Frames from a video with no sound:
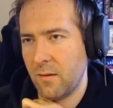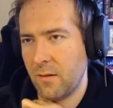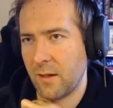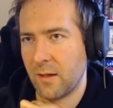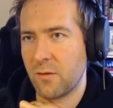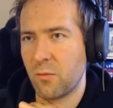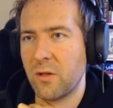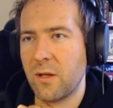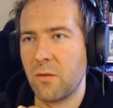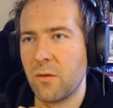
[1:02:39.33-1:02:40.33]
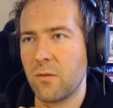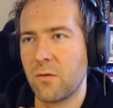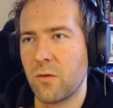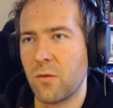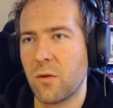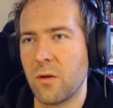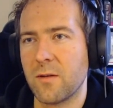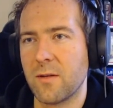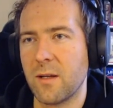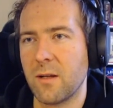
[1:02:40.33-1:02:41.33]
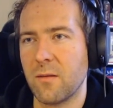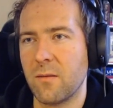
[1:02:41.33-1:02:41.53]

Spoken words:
Yeah, let's print out those coordinates again.